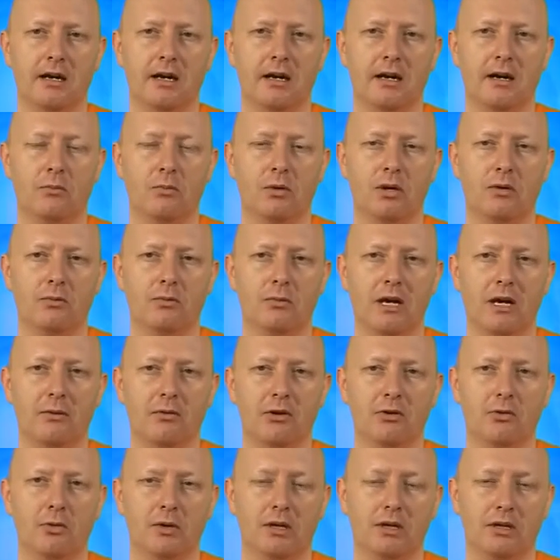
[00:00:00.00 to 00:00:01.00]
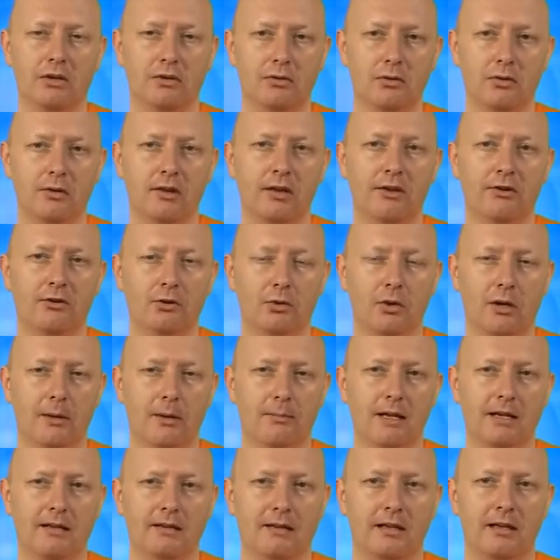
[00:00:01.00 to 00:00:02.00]
And one way which we can do this through our
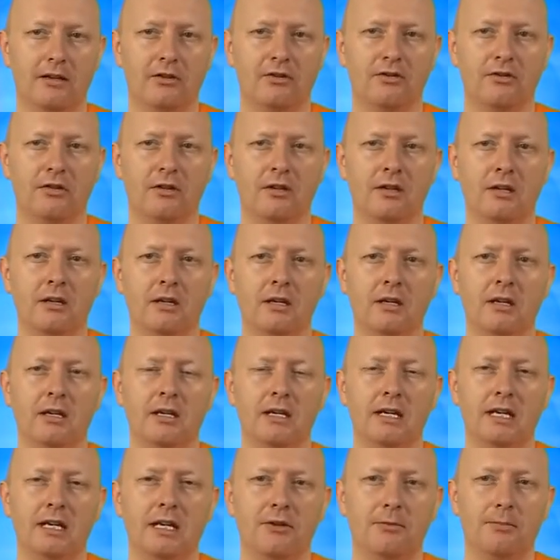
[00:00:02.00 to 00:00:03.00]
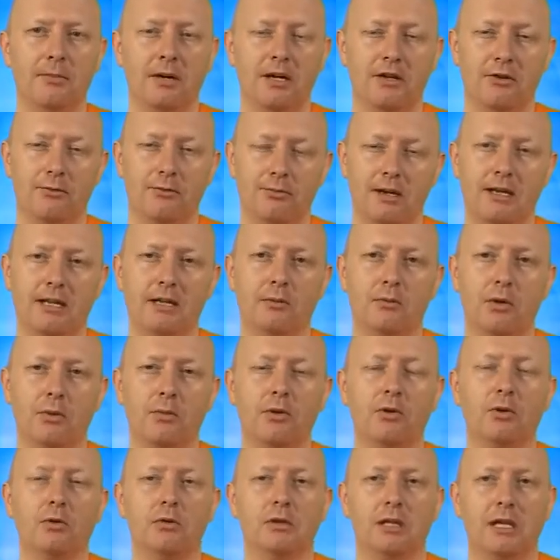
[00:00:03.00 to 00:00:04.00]
meditation is by spreading what
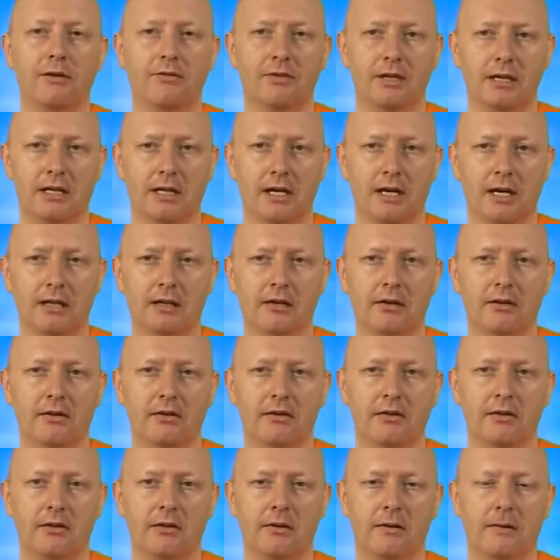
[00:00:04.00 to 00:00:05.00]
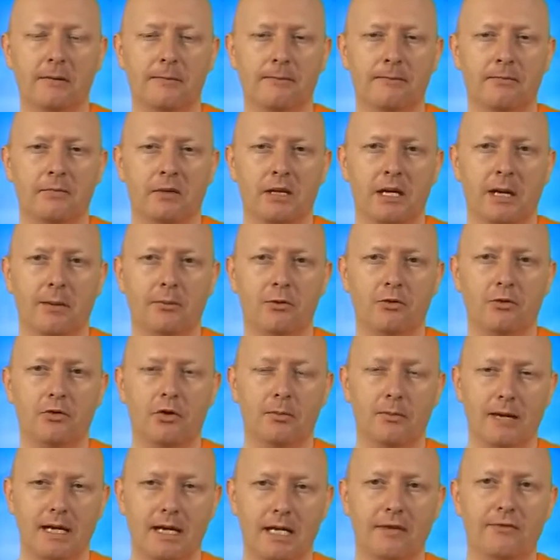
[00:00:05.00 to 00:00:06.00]
we call loving kindness. I'm sure
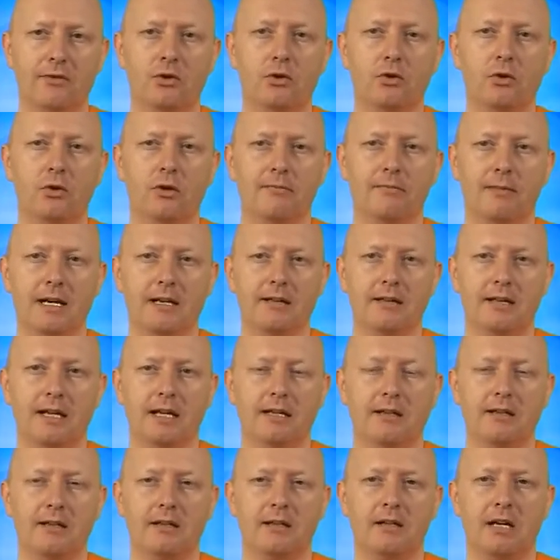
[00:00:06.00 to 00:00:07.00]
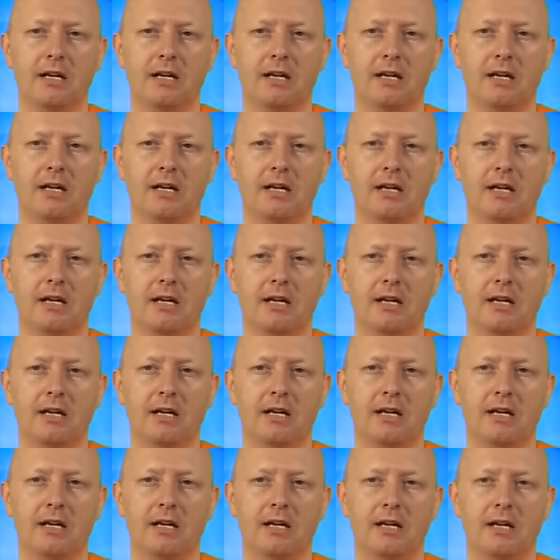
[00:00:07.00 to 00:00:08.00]
many of you who have meditated have a feeling
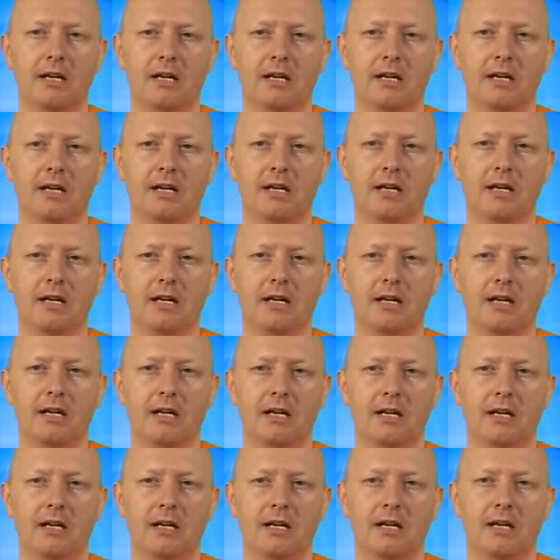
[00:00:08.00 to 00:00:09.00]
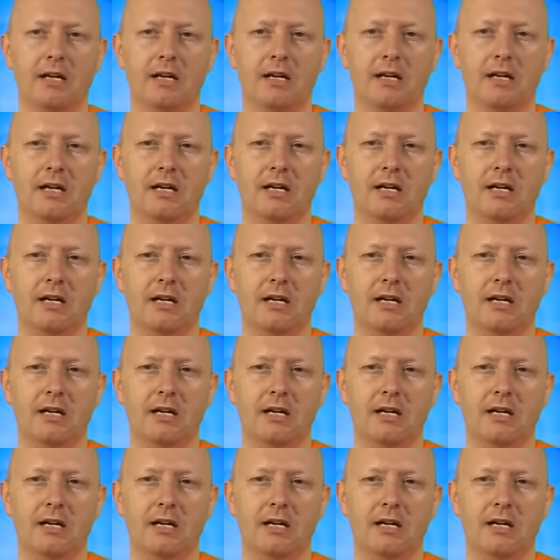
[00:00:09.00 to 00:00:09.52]
of well-being when you've meditated.